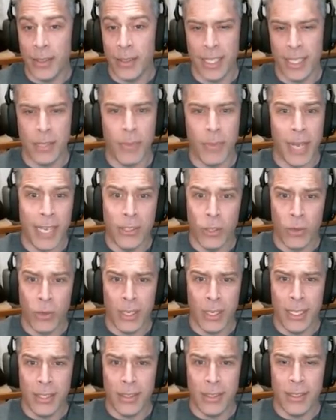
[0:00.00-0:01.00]
unless Paizo
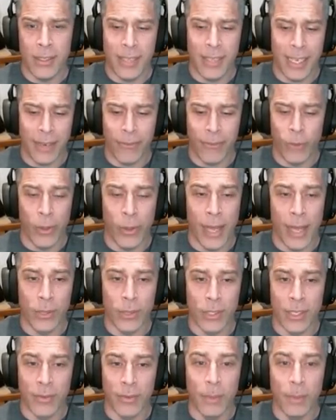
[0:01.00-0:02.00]
releases like
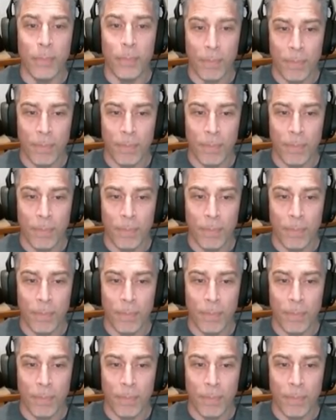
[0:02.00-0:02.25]
4,000 of them.